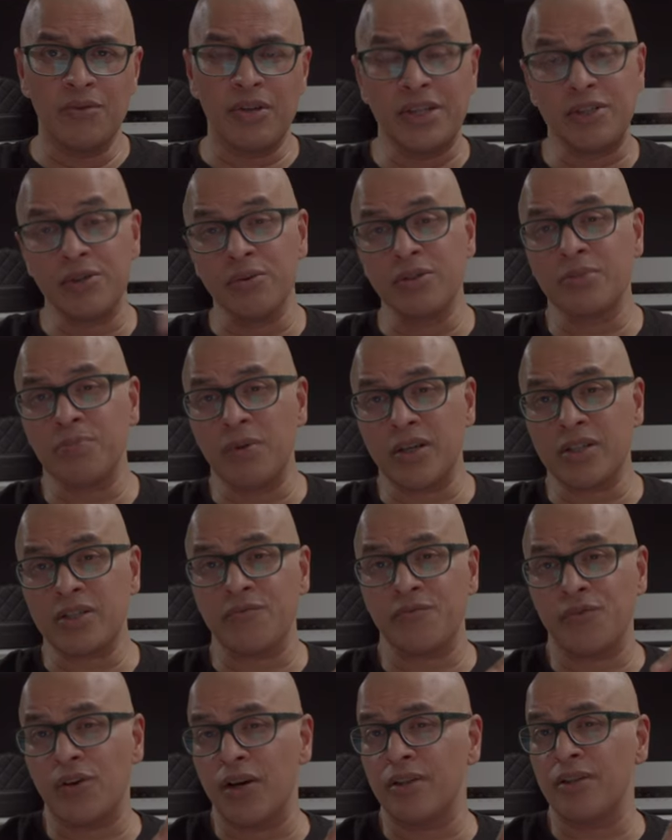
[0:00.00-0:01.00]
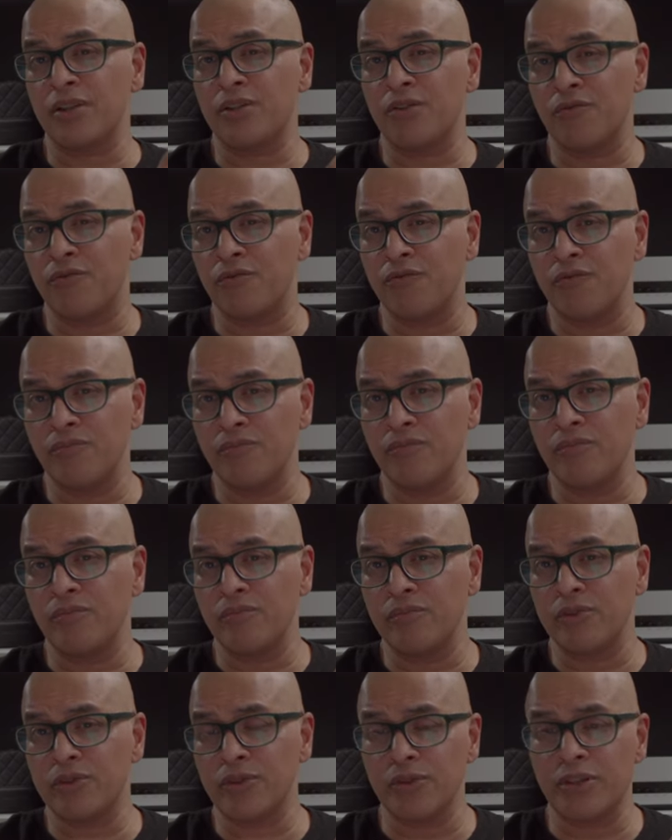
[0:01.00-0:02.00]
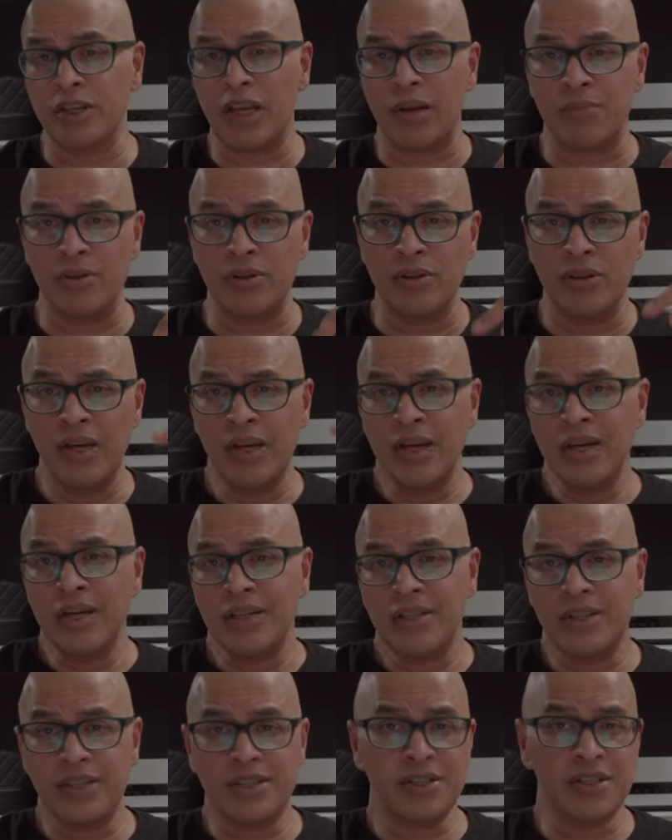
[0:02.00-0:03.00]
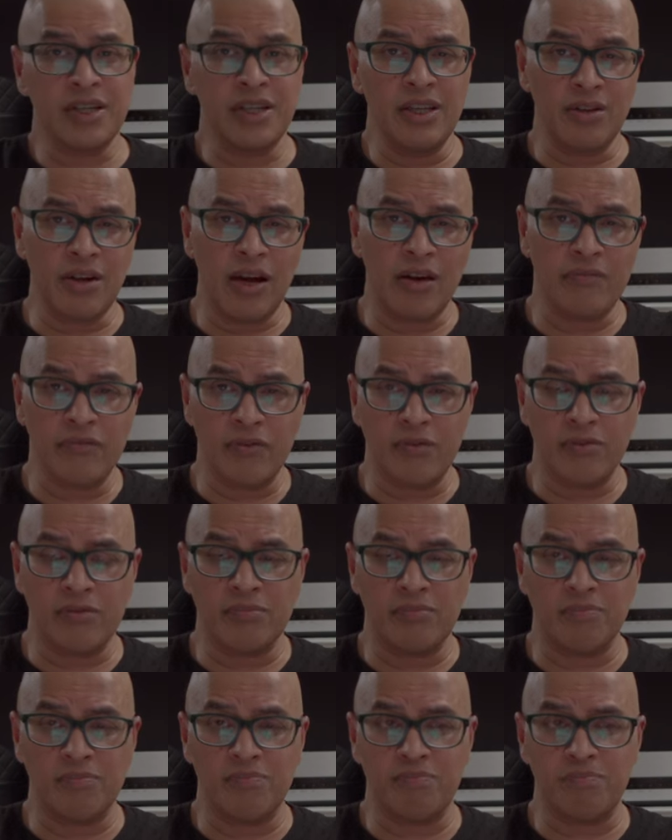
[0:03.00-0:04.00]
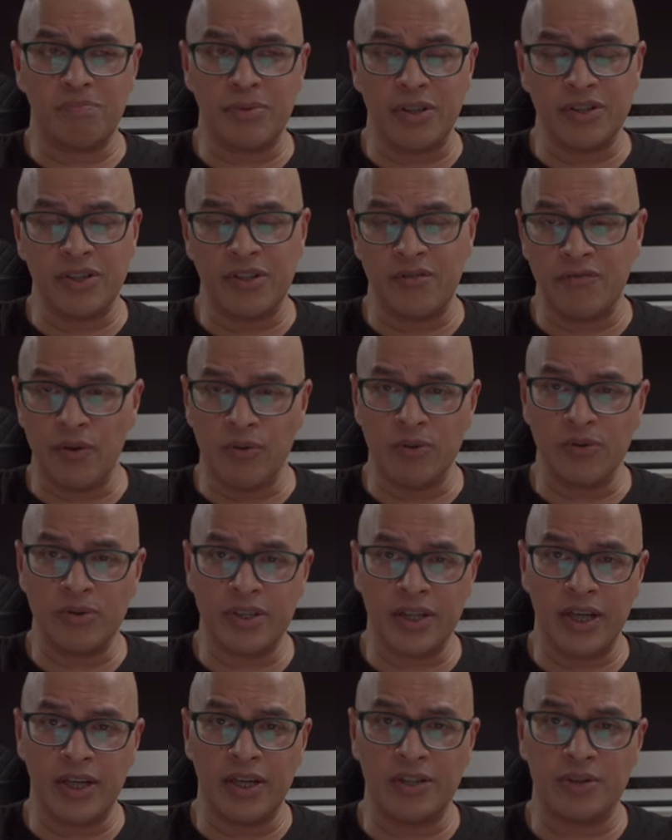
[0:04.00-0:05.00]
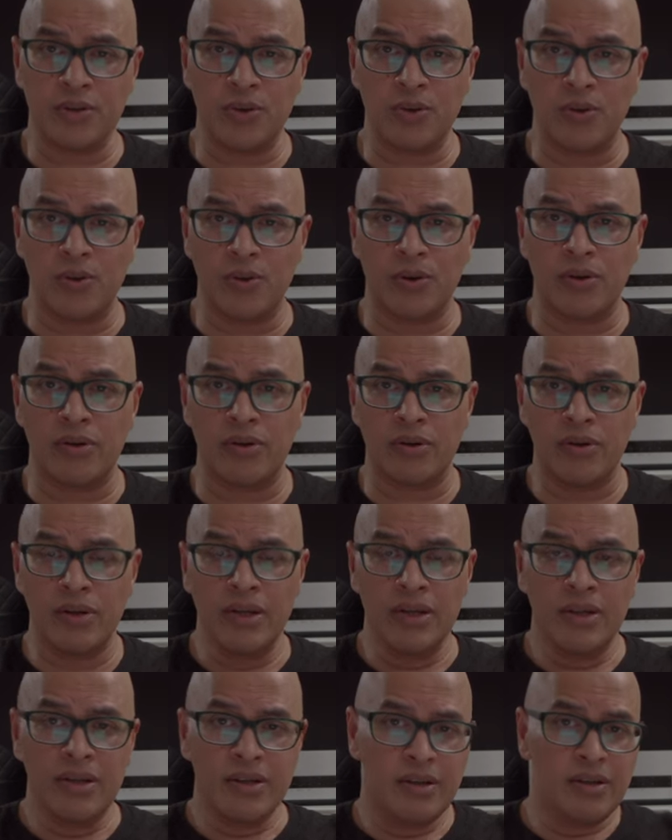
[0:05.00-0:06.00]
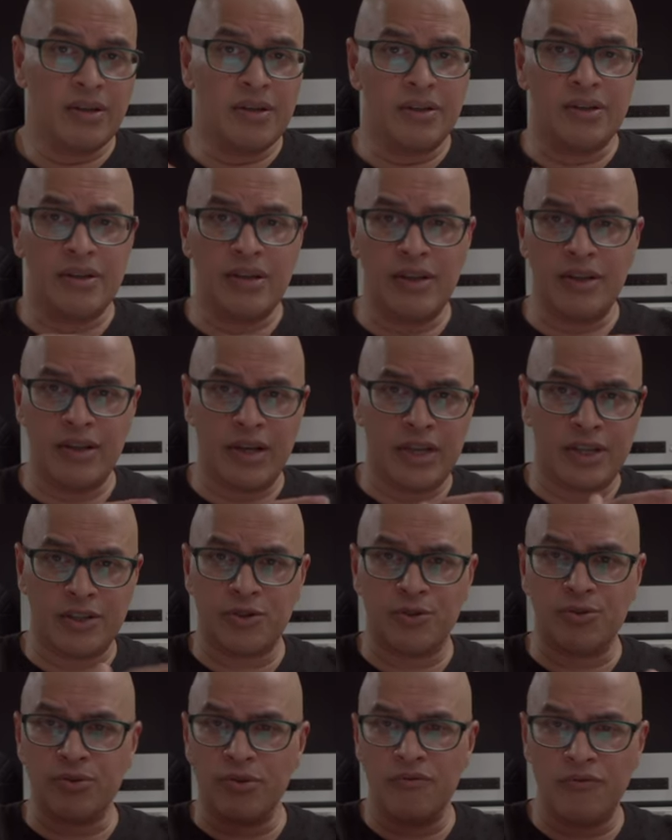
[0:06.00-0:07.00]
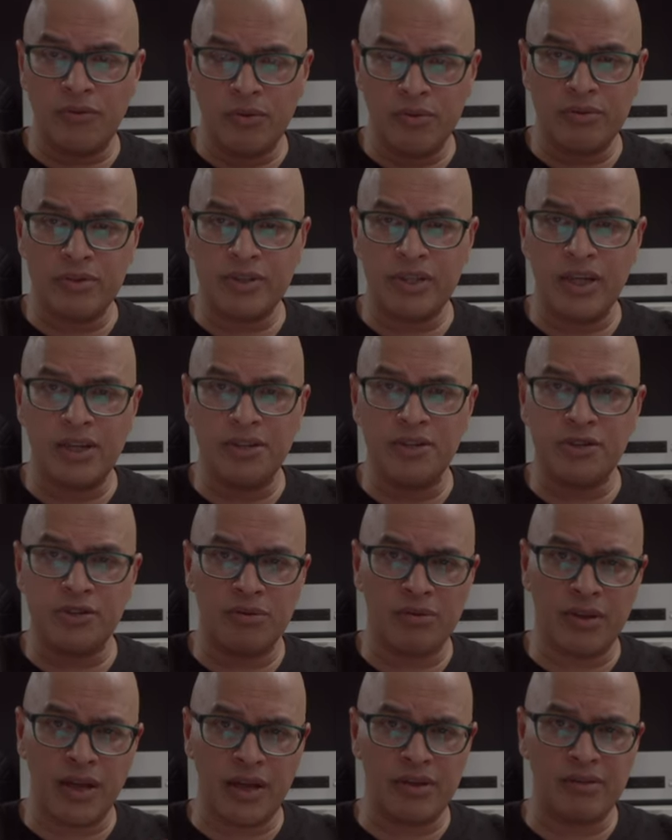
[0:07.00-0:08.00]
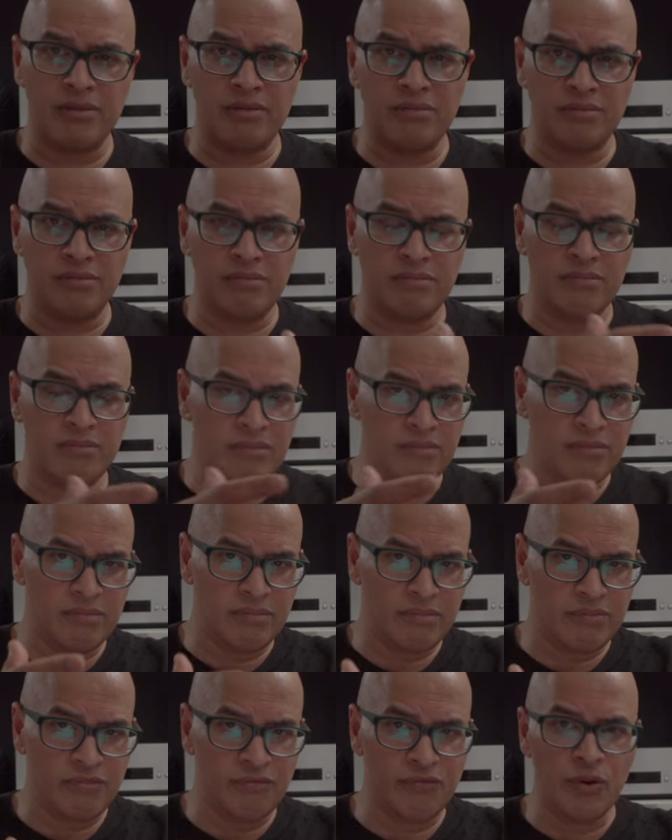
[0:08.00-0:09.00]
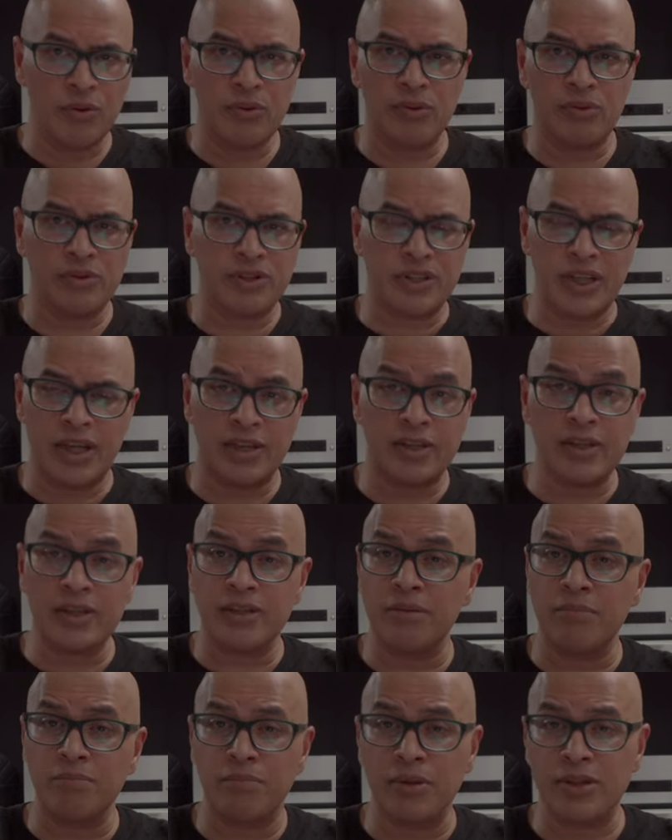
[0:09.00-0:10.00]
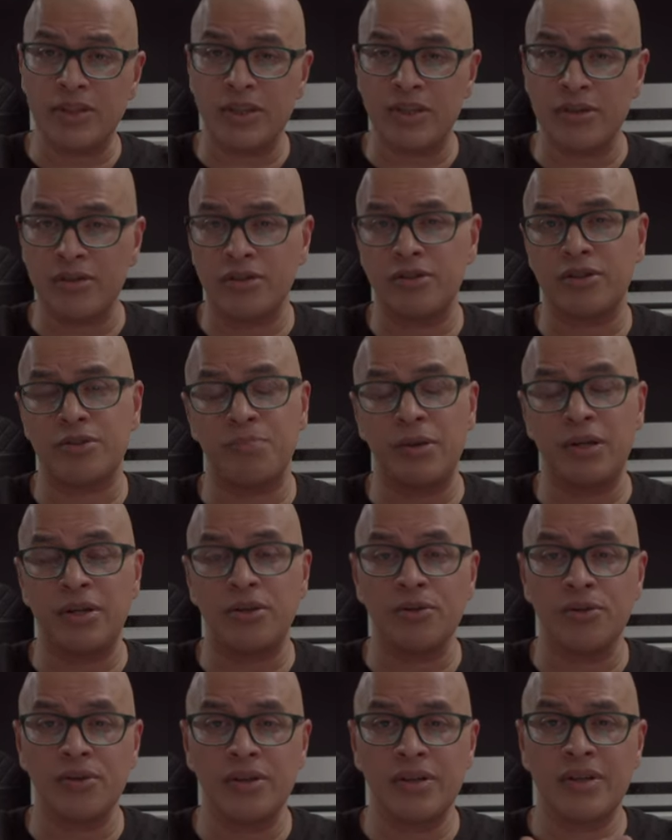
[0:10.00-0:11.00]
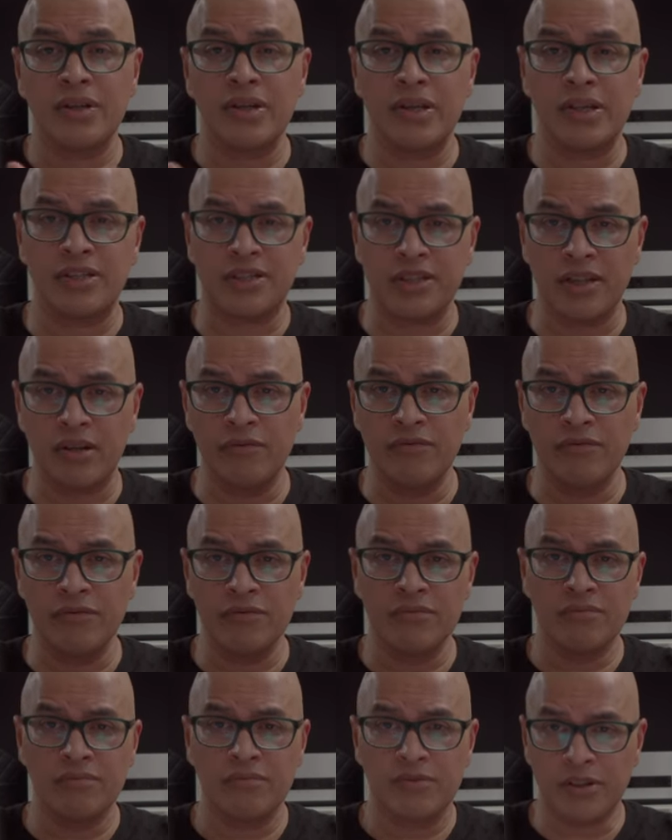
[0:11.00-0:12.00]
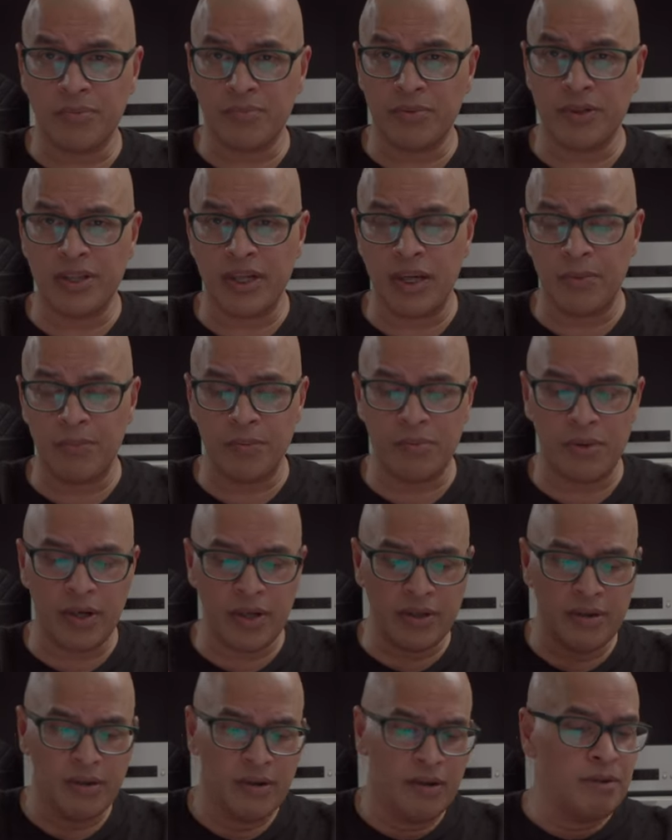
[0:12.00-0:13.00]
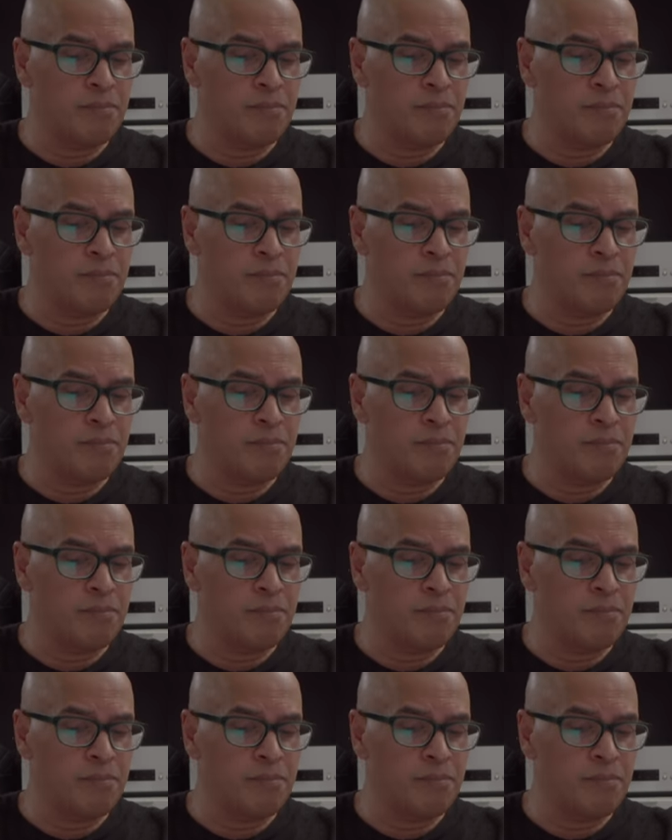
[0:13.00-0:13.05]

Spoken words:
they do specify that the turntable needs to either have a built-in phono stage or an external phono stage, so that phono stage isn't built into the speaker itself. Something to keep in mind.